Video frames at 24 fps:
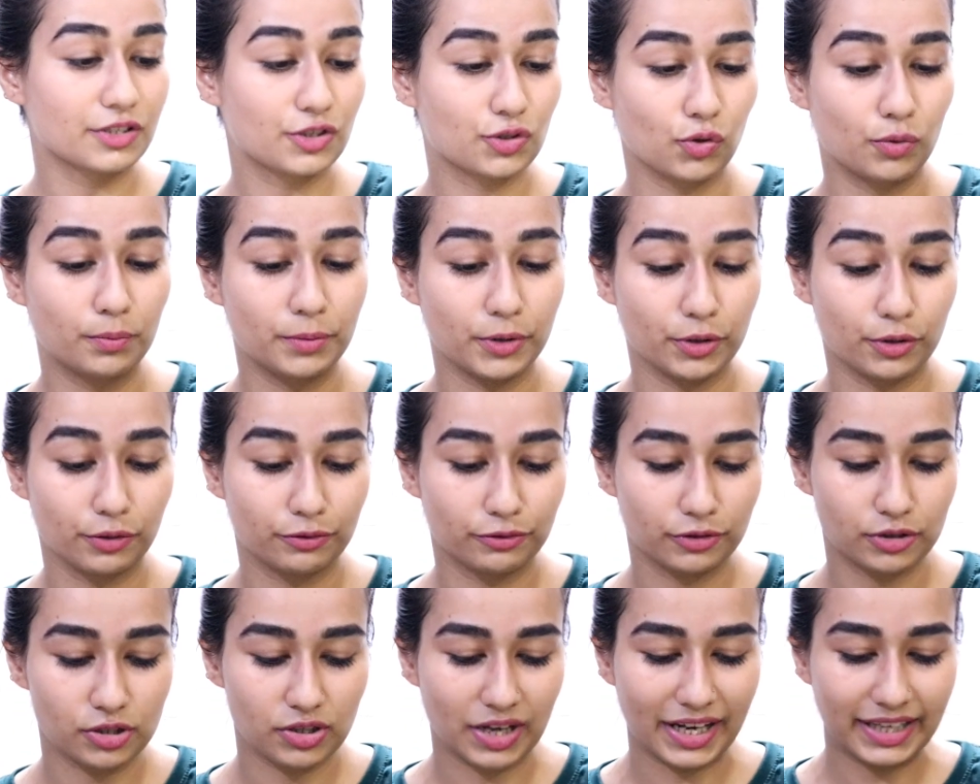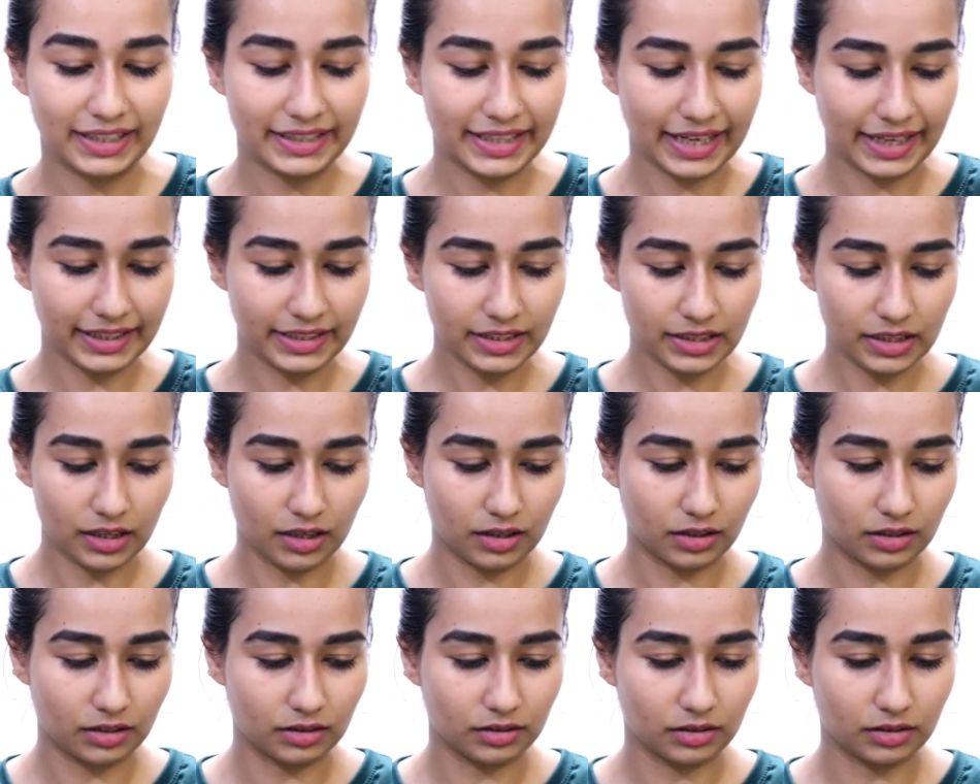is so beautiful. So I'll get it,
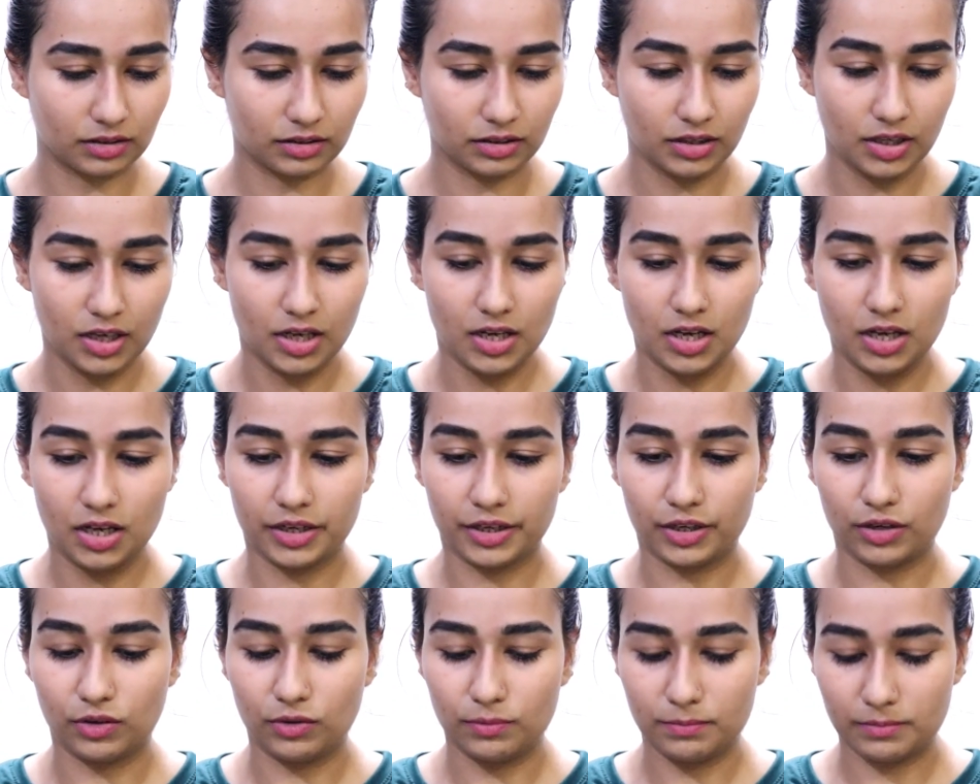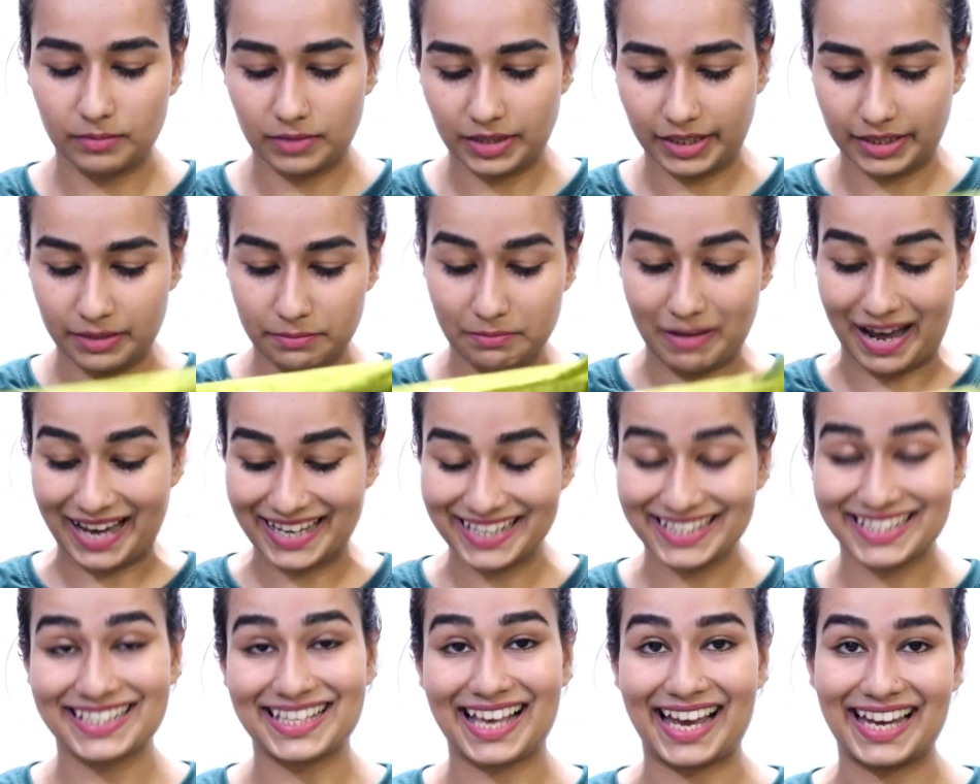in my
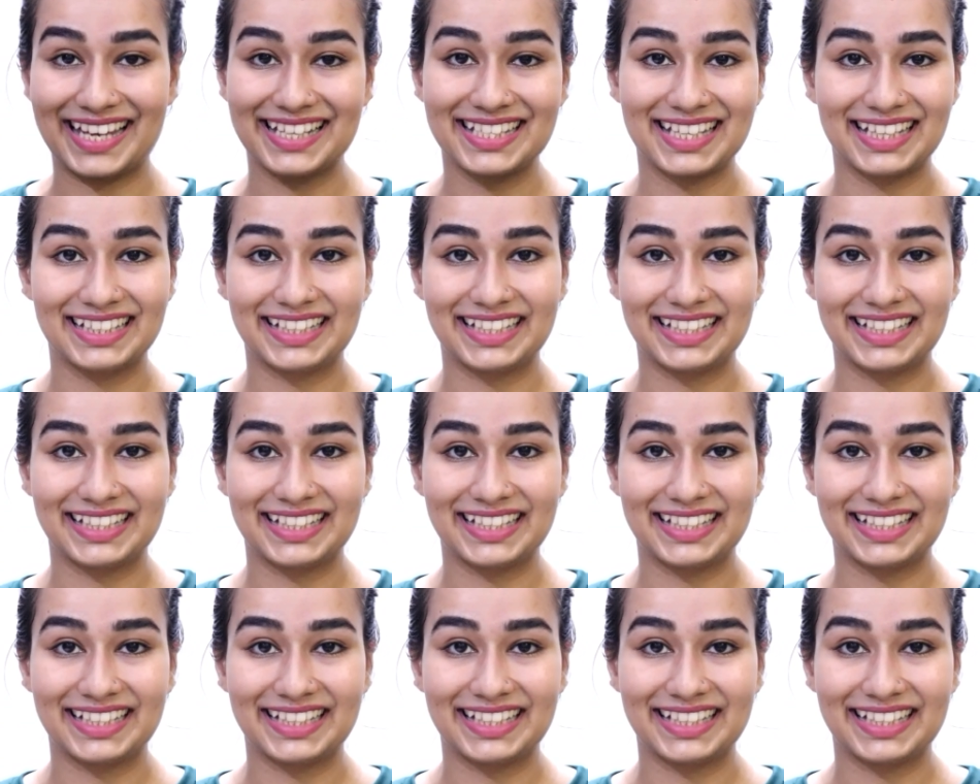size.